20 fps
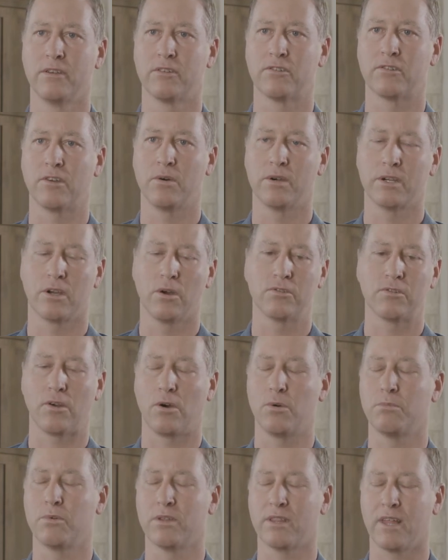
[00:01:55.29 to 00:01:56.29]
So it goes
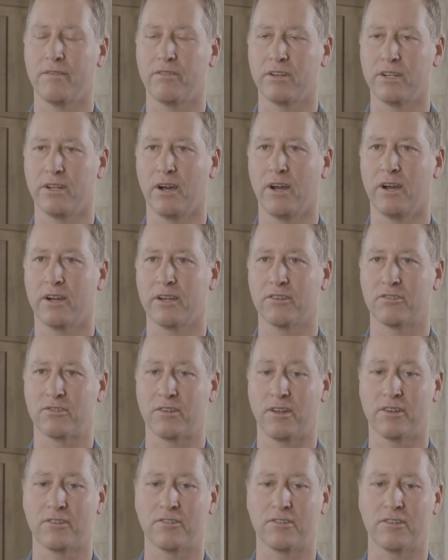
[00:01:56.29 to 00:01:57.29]
home with every dog. As
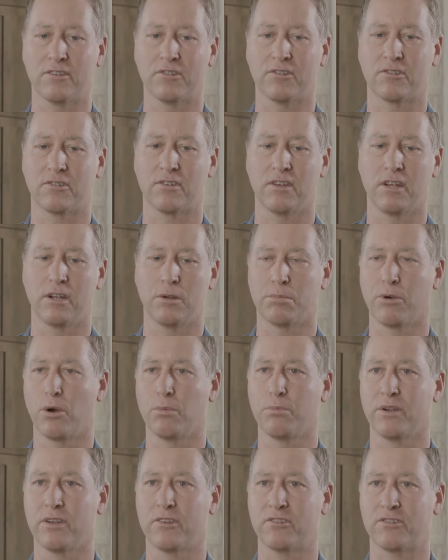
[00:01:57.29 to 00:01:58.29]
long as there's an
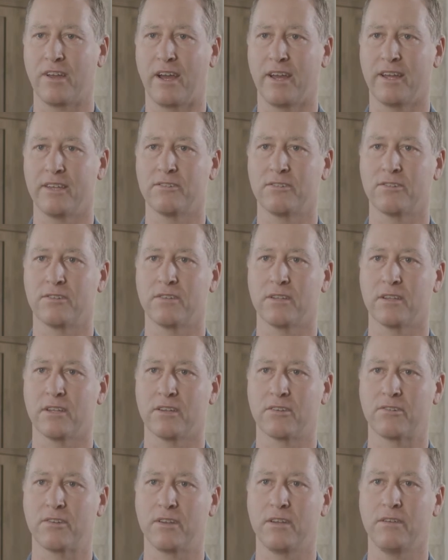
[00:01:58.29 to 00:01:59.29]
appropriate size
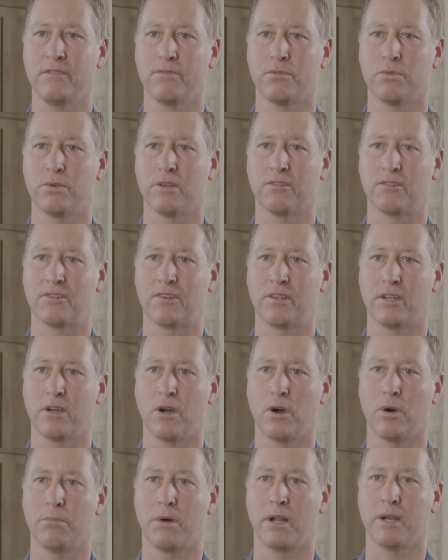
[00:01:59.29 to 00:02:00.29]
lick sleeve, we send
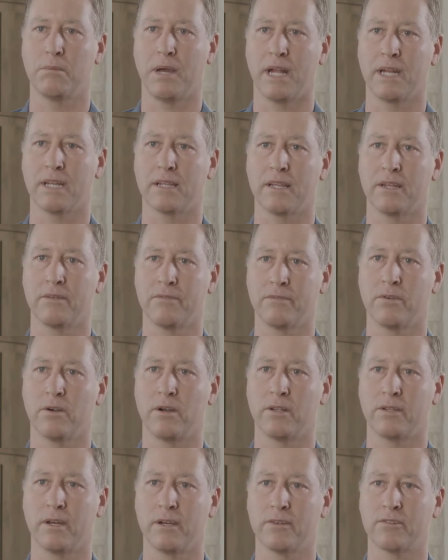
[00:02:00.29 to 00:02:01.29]
it home automatically for
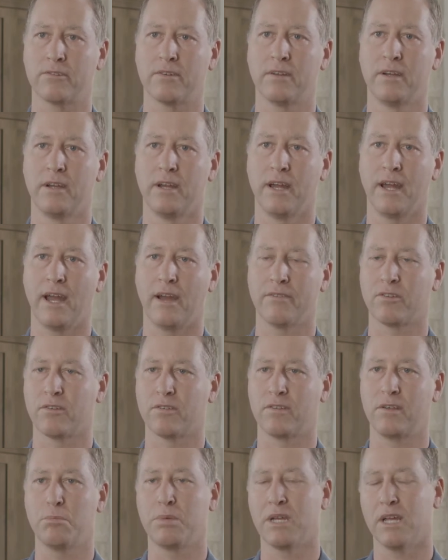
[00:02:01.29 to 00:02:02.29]
all dogs. After
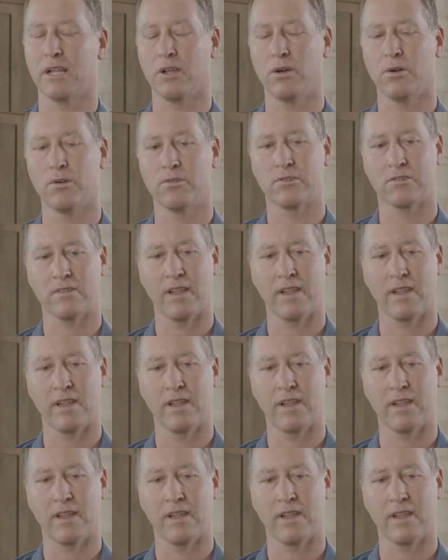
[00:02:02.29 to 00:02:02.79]
TPLOs,